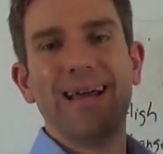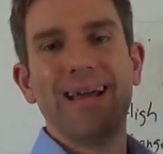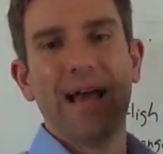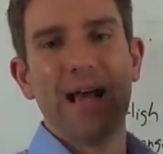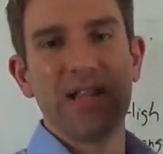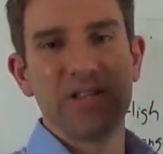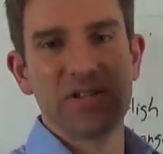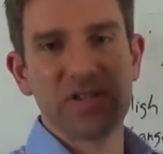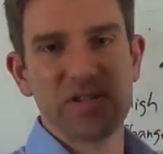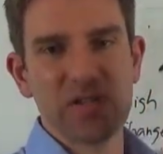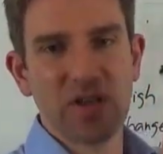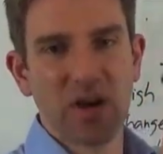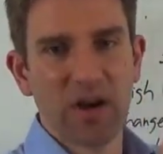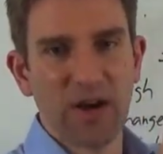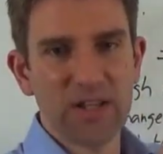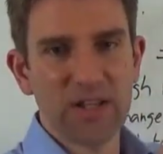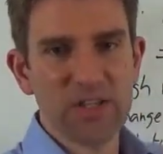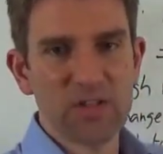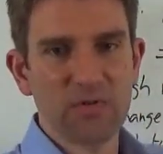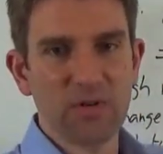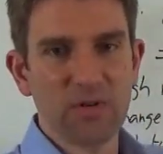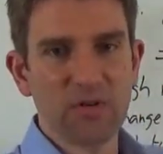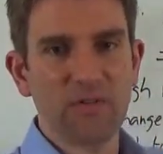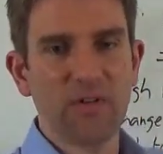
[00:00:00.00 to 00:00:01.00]
It's starting
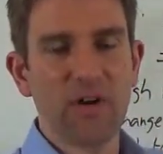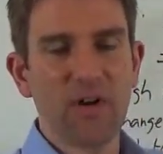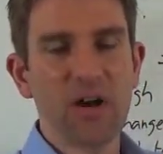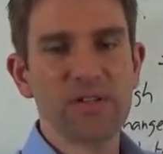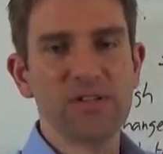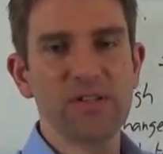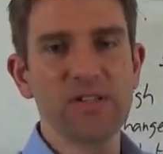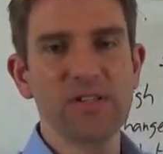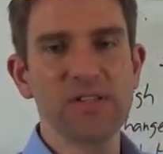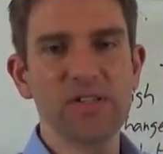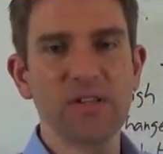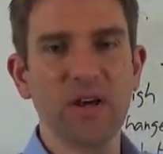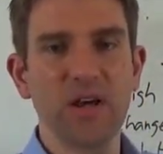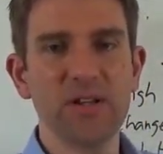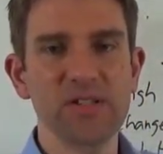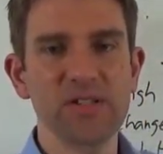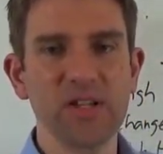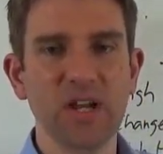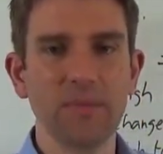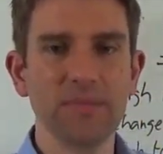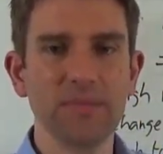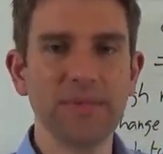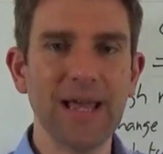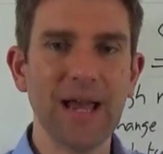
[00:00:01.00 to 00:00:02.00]
to reverse. It's starting to
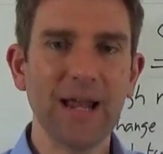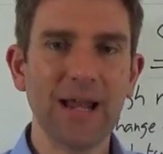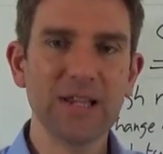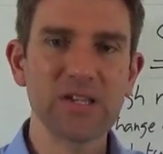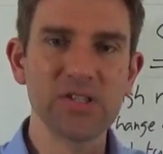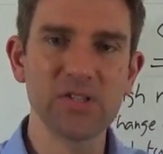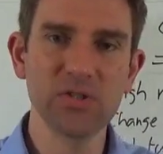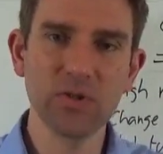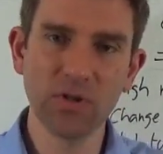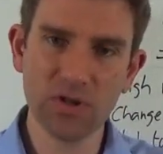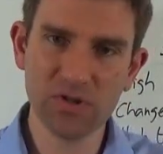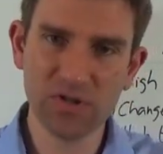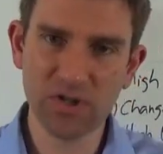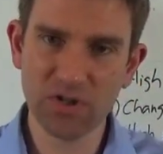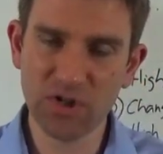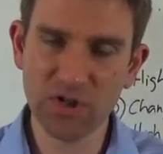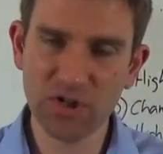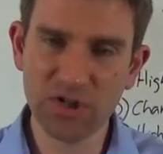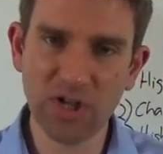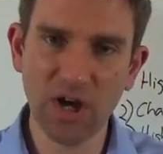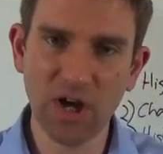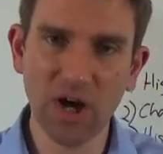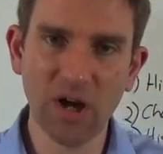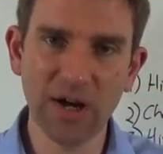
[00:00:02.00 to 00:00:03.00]
come down. It's not such a
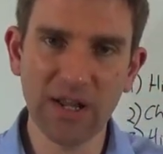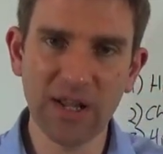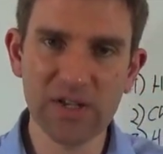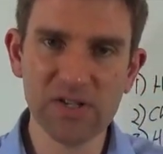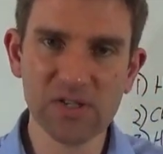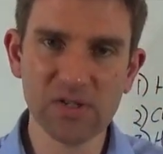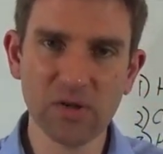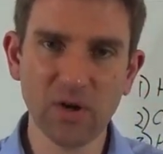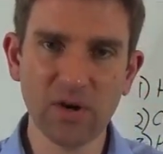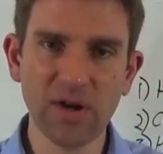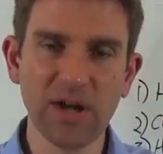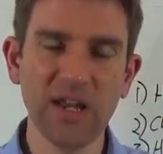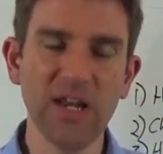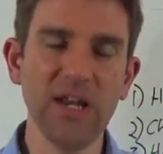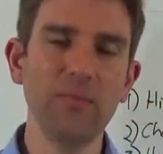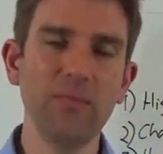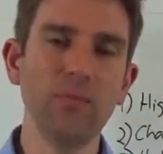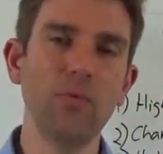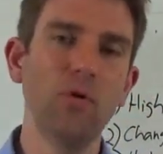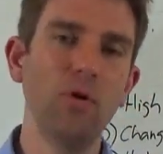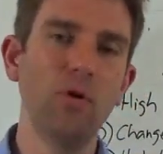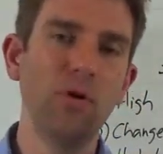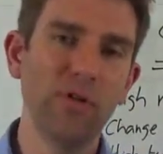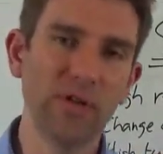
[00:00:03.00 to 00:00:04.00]
darling stock
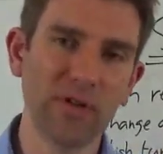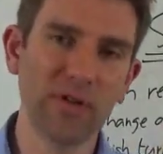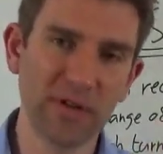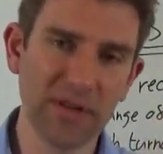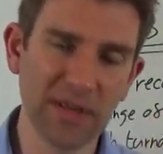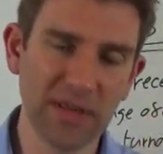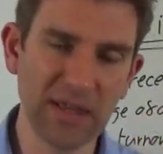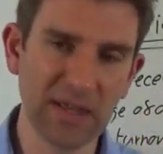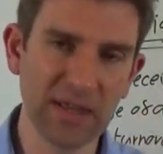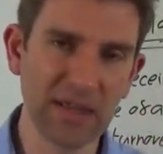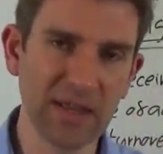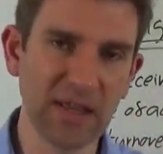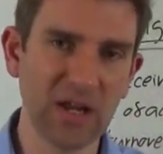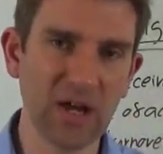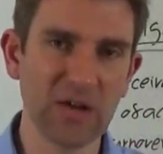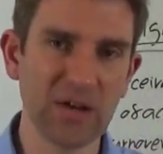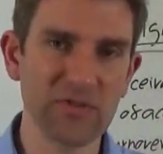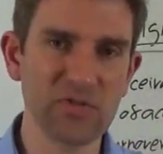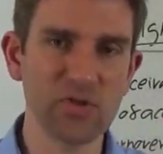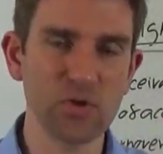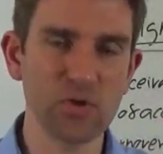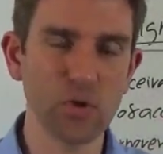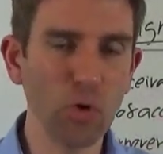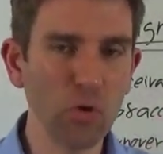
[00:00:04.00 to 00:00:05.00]
anymore. The, the, the kind
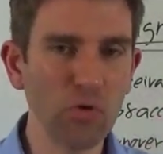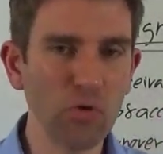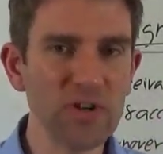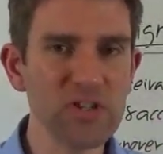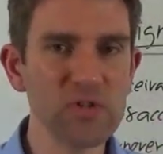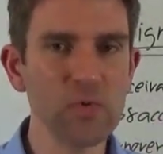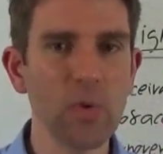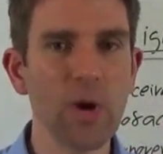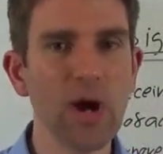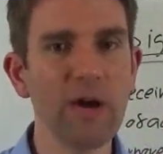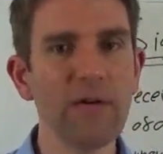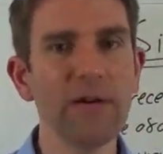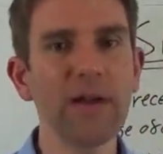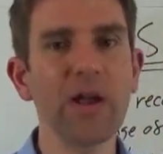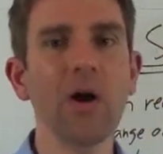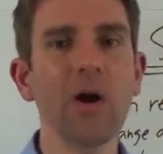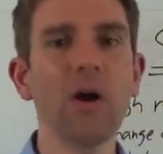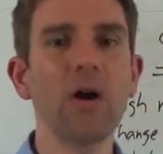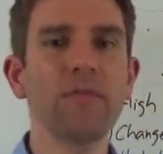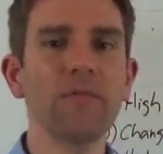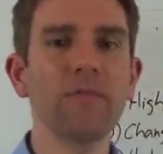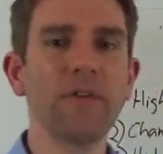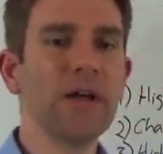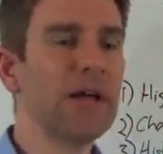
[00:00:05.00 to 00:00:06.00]
of story's wearing
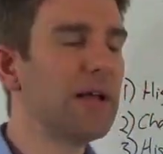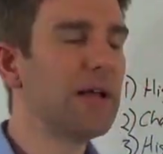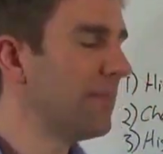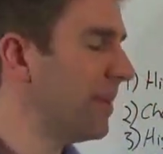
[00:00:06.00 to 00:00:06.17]
off.